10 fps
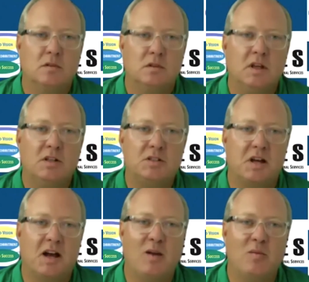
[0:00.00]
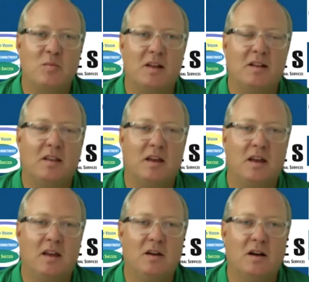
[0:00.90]
each time that
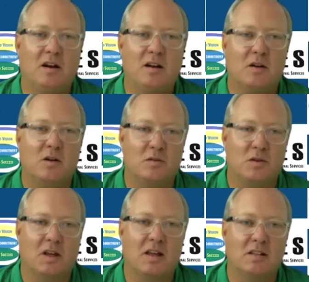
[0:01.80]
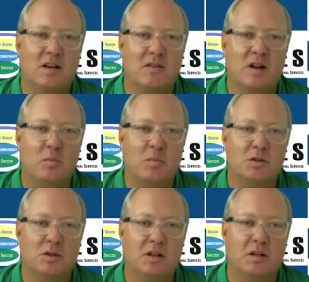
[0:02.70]
that all of our kids have an
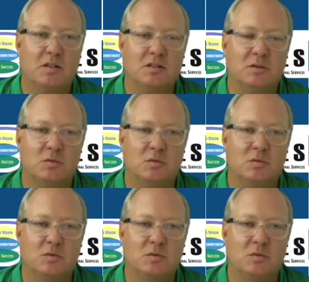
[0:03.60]
opportunity to